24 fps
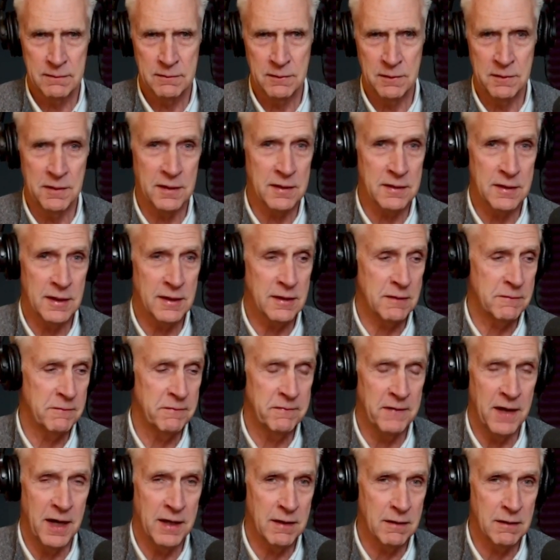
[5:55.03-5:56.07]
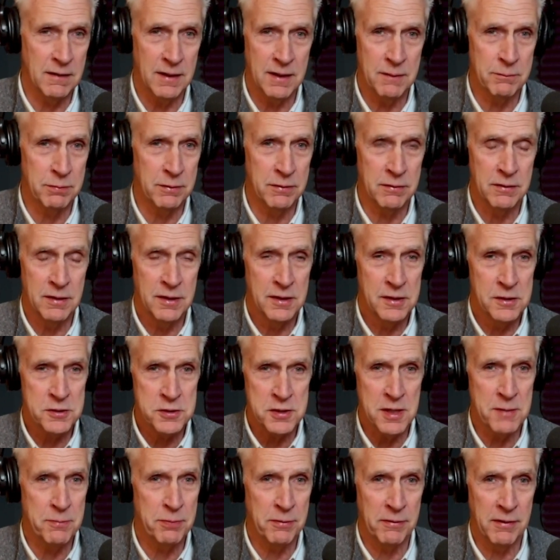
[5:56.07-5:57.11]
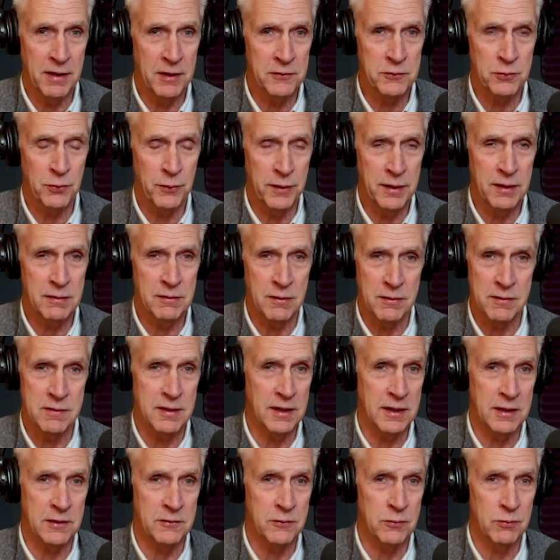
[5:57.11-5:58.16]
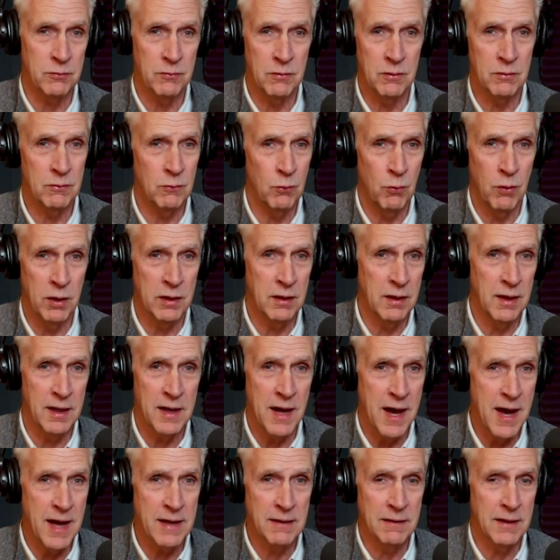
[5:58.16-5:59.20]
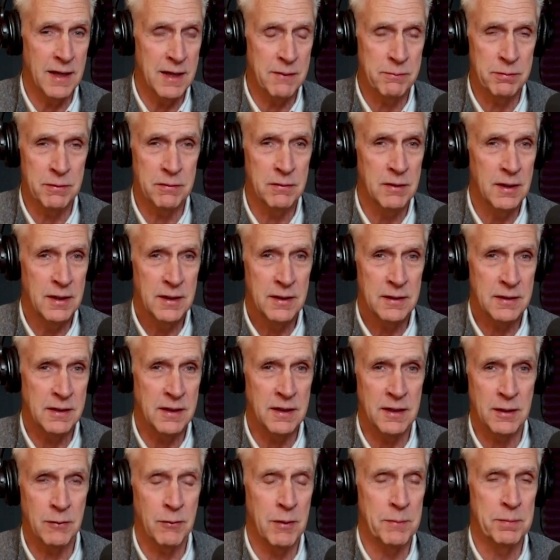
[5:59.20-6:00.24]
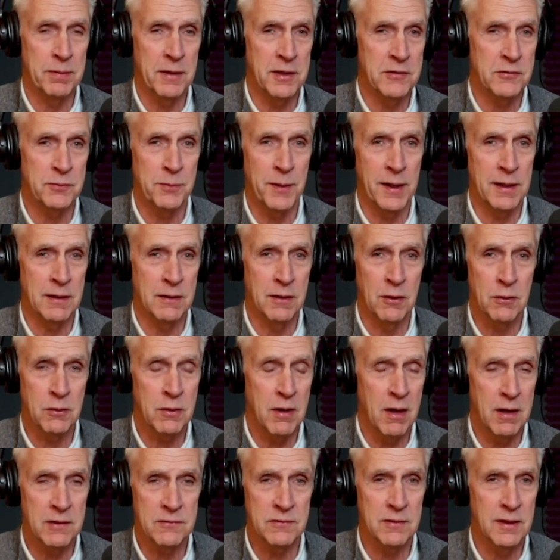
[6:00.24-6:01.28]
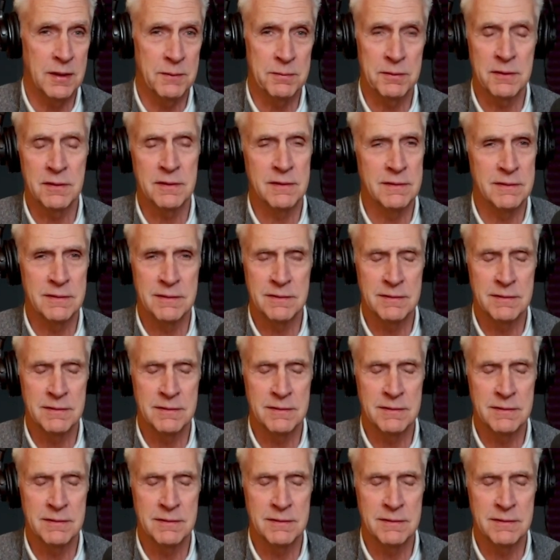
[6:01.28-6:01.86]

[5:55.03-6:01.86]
Do you think they can find labor cheaper elsewhere? Do you think it's high labor getting replaced by low-cost labor?